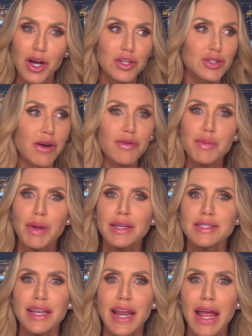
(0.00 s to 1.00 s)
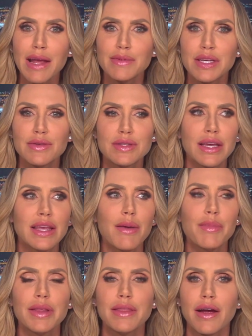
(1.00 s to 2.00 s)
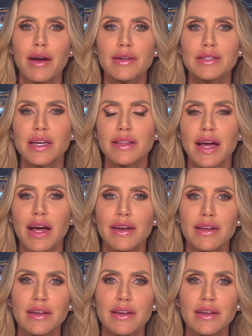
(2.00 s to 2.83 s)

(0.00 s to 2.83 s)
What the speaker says: So every place I named, he was like, yeah, been there, done that,